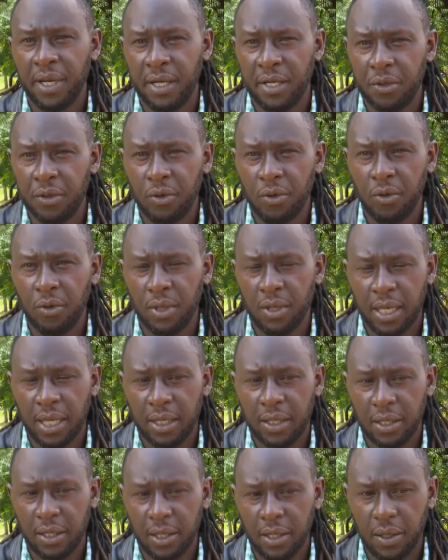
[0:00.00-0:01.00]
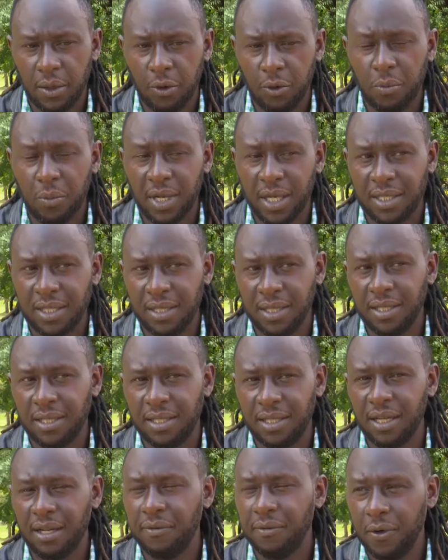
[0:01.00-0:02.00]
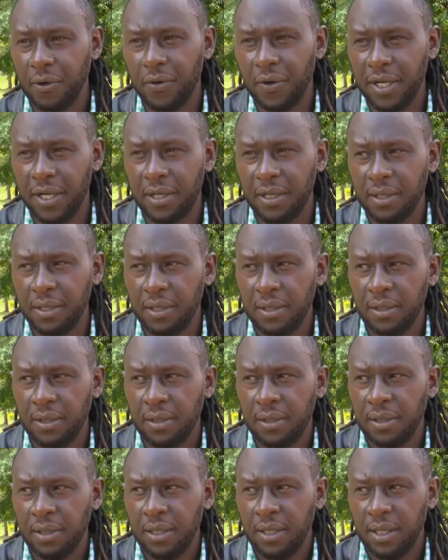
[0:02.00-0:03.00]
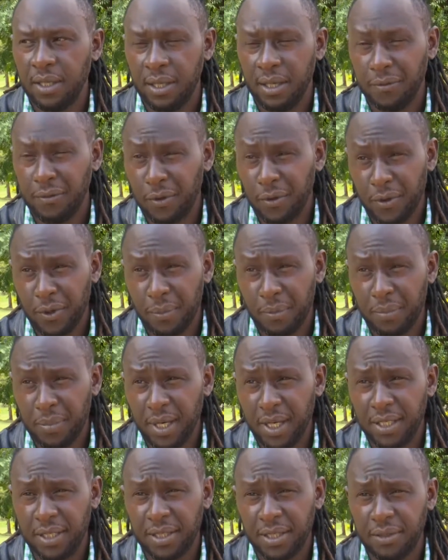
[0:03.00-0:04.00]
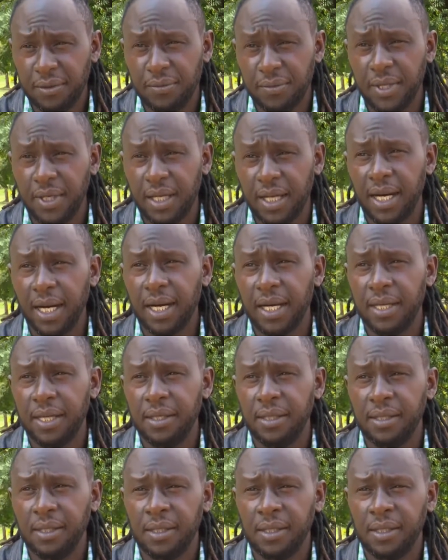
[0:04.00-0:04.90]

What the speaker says: And like homelessness in a foreign place is really hard.